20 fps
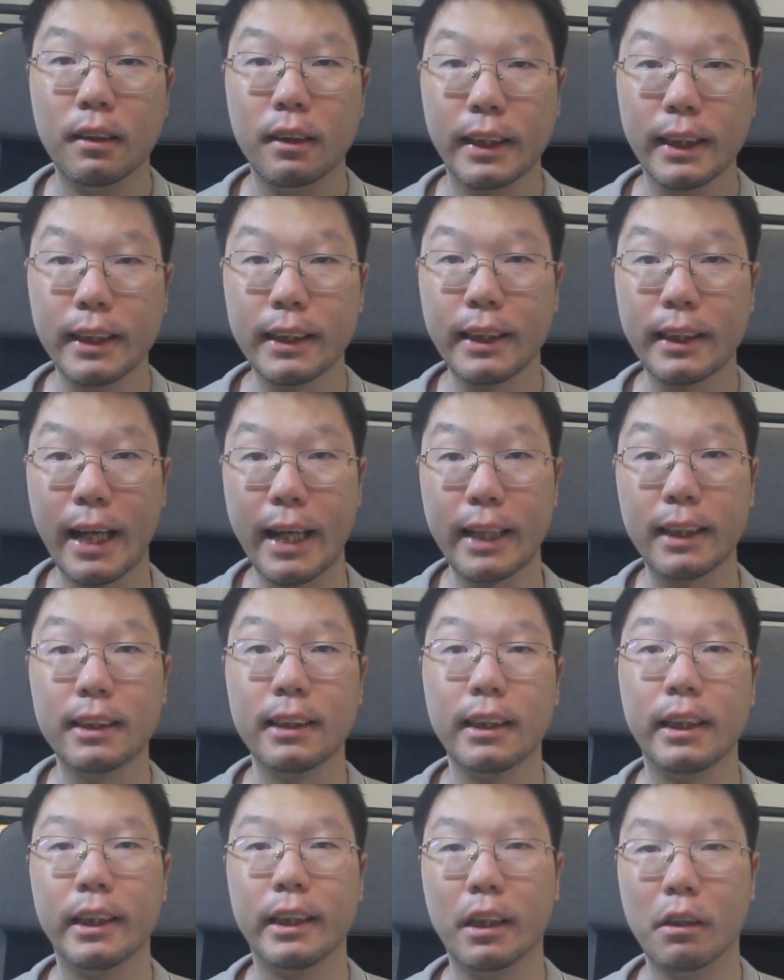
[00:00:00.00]
This
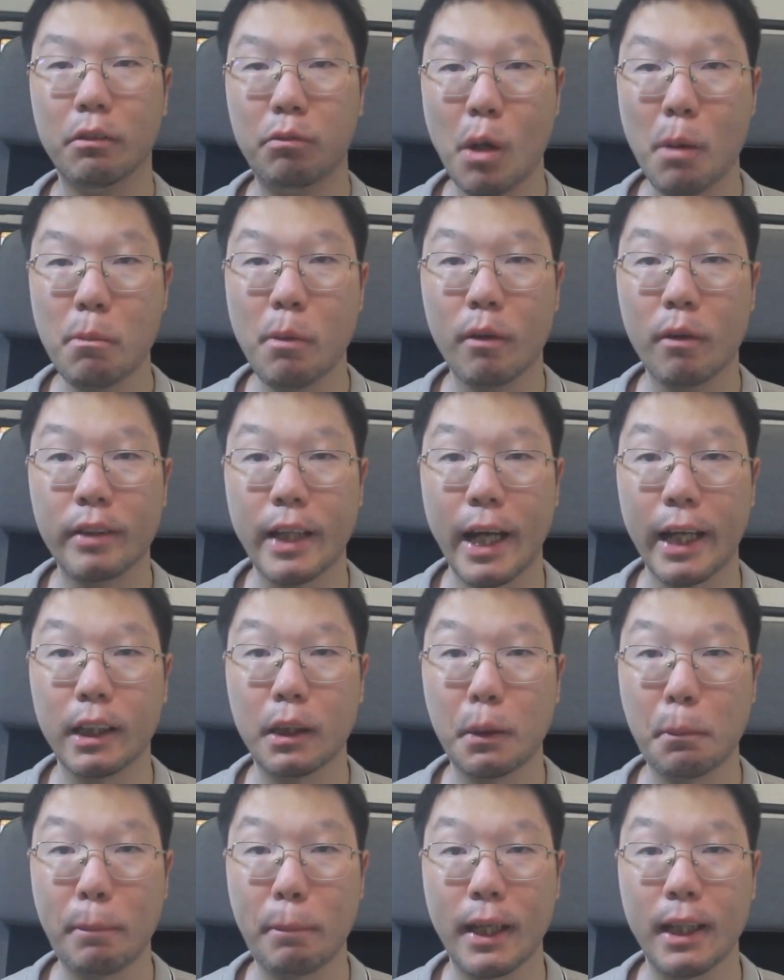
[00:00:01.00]
tax is a form of
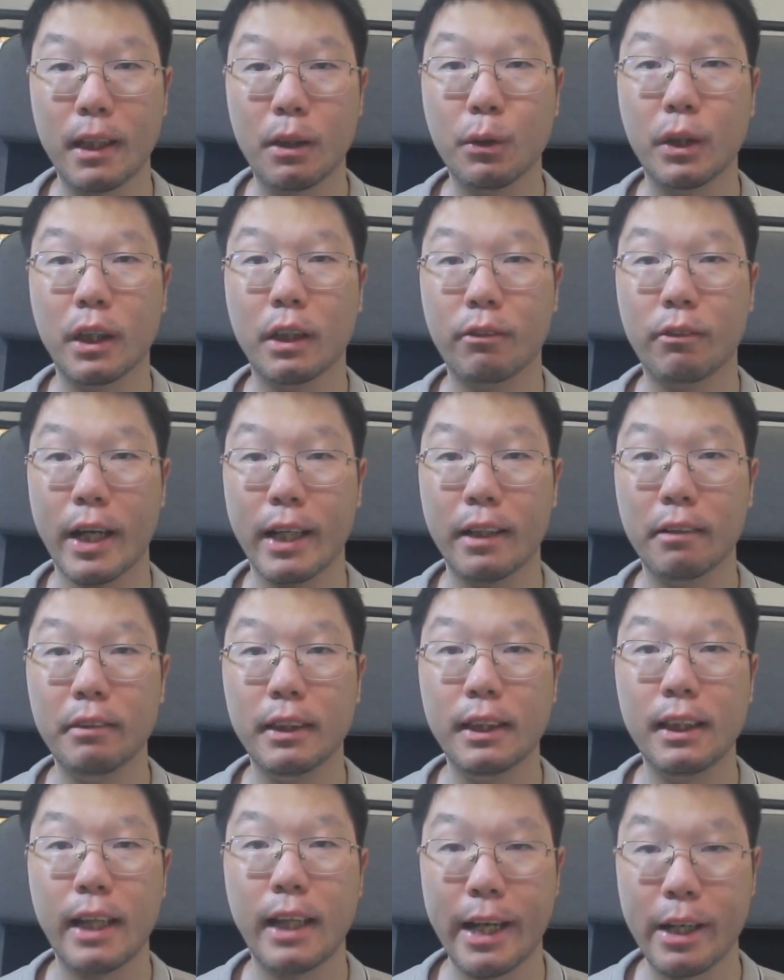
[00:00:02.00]
tax paid to the
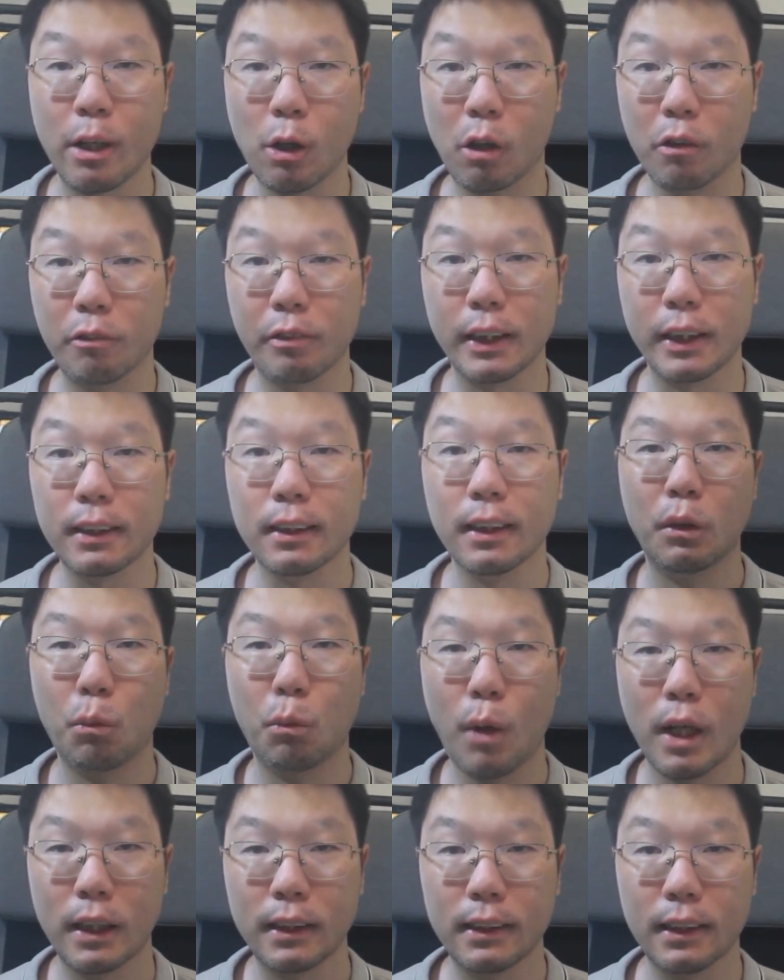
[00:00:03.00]
relevant land office
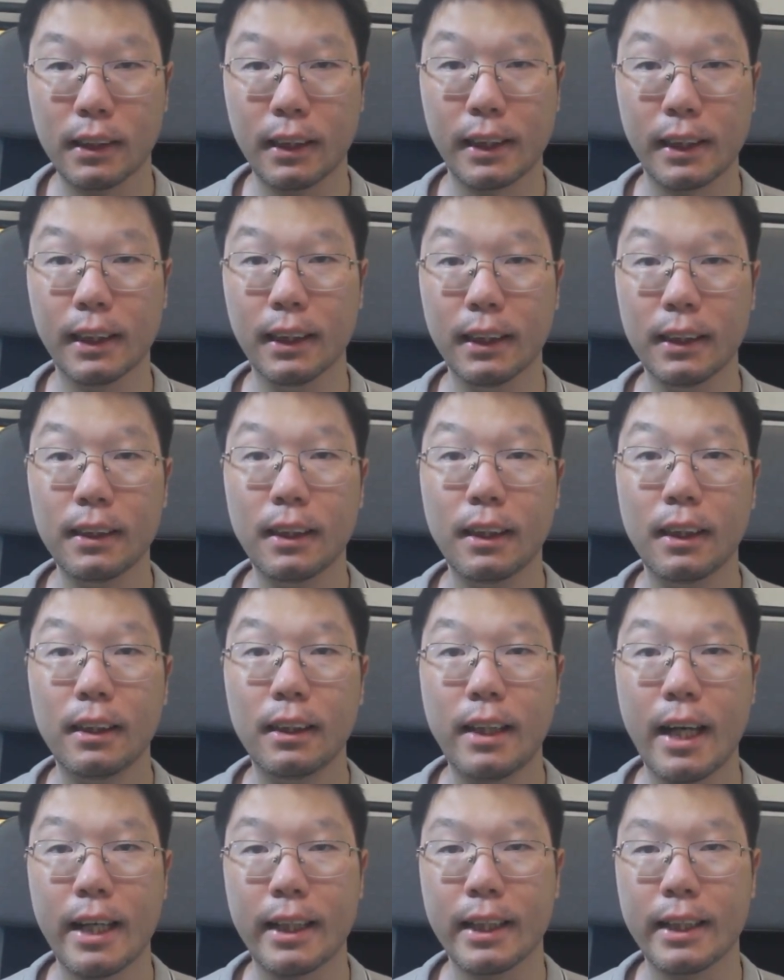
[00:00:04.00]
once a year,
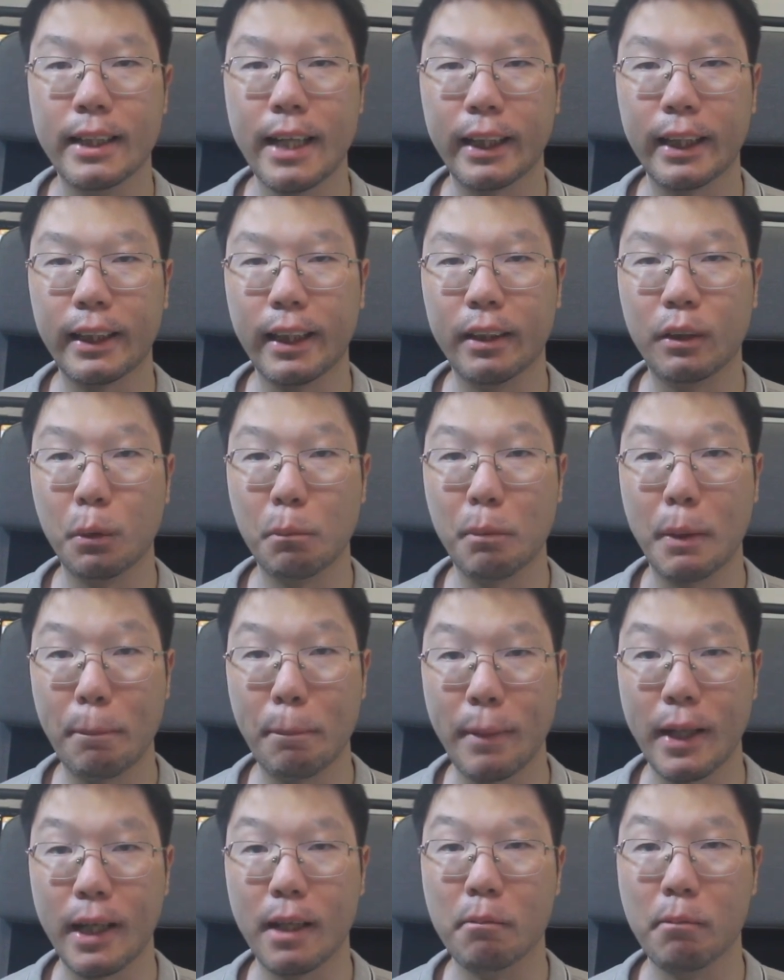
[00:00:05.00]
and the tax has to be
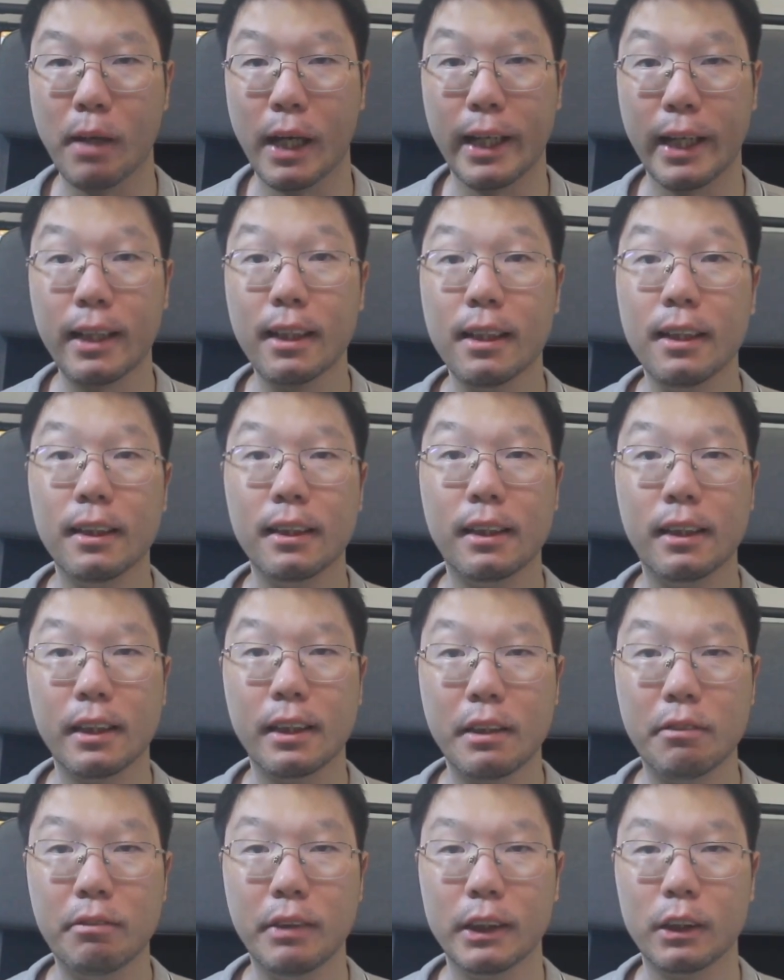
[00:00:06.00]
paid by
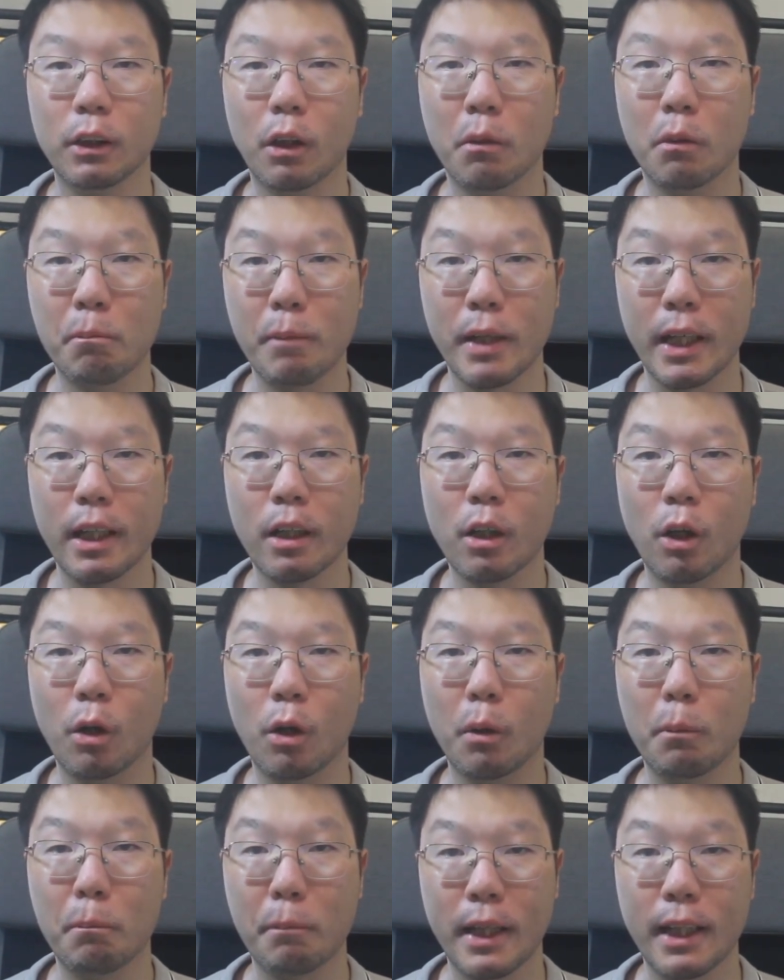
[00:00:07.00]
31st of May
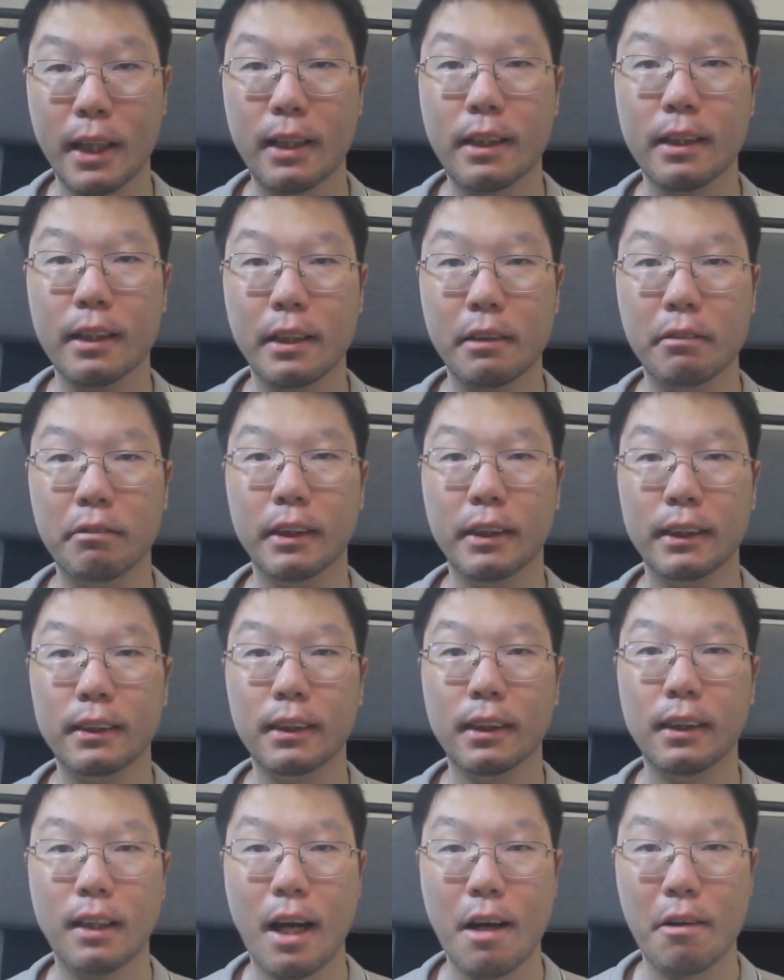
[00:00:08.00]
or May 31st
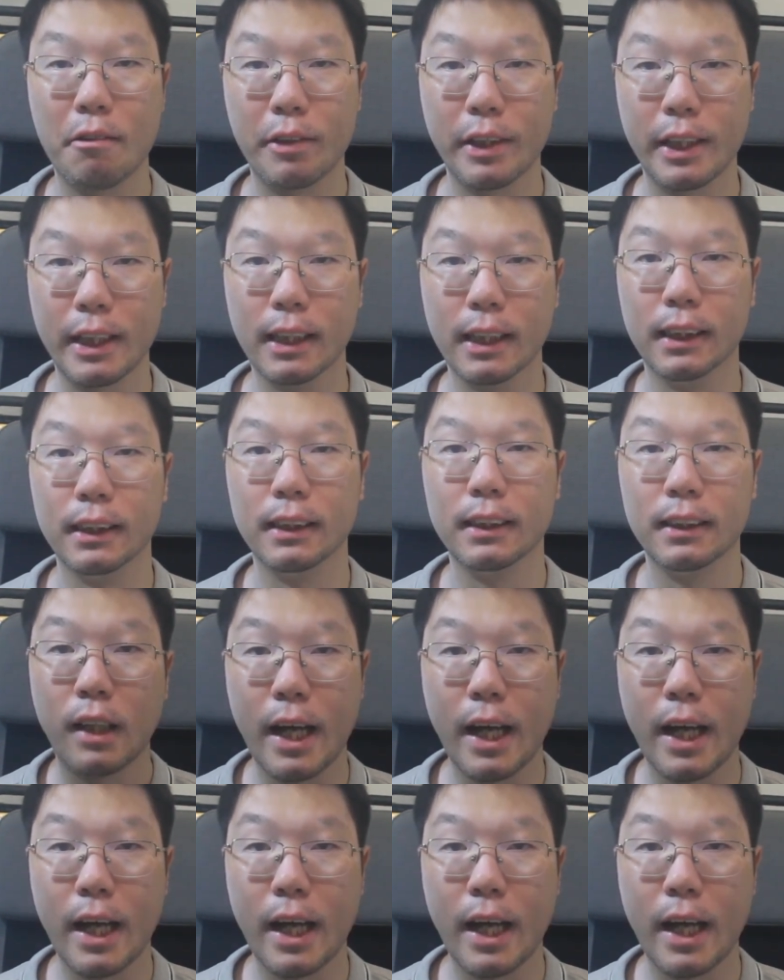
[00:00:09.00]
every year.